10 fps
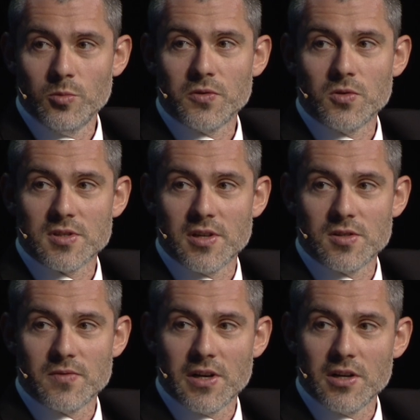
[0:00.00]
Of course,
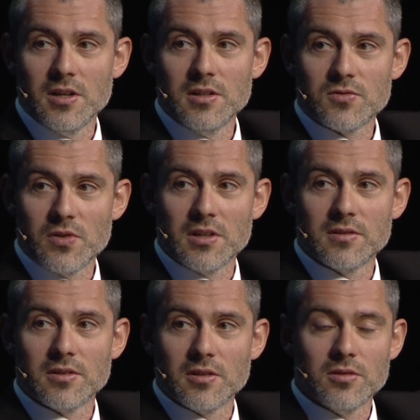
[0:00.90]
there's very
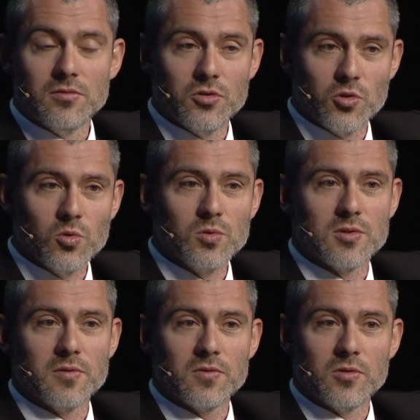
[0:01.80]
strict
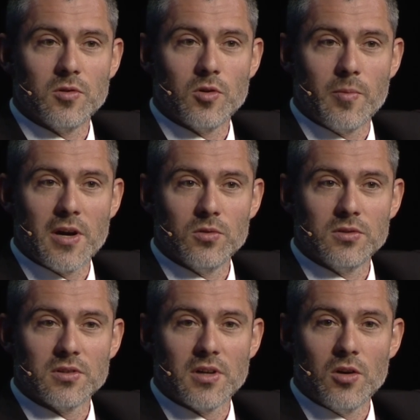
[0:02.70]
rules
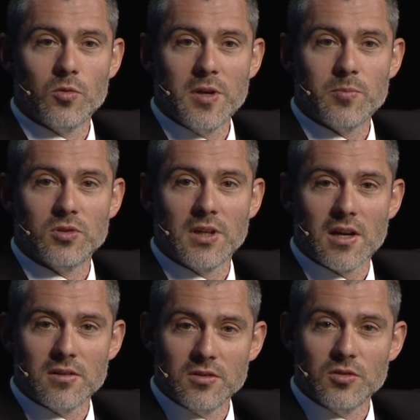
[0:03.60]
about how people
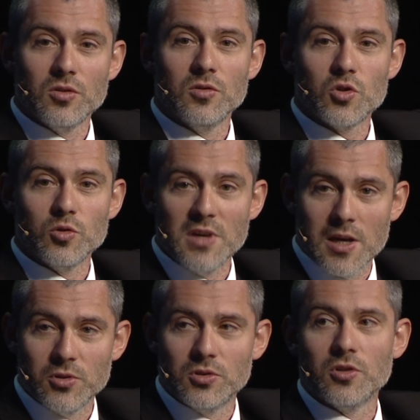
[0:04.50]
should be
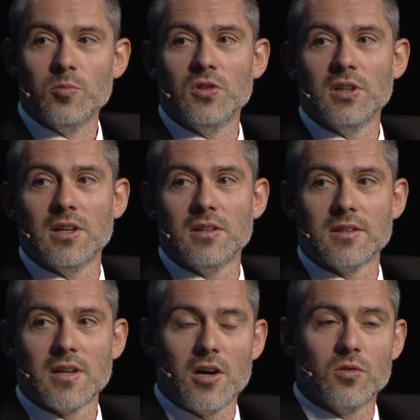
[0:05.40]
able to communicate
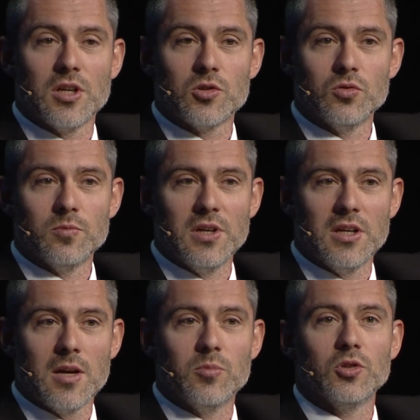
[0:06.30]
and how they should
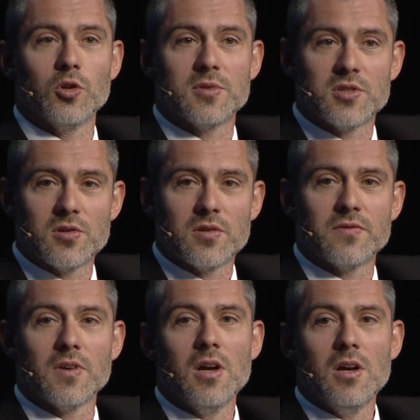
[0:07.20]
be able to
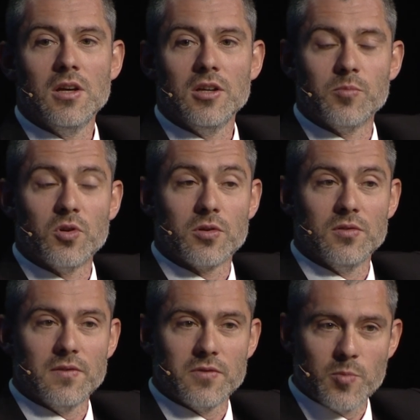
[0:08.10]
observe
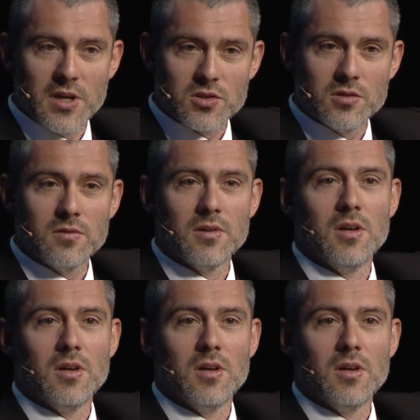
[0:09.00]
important information.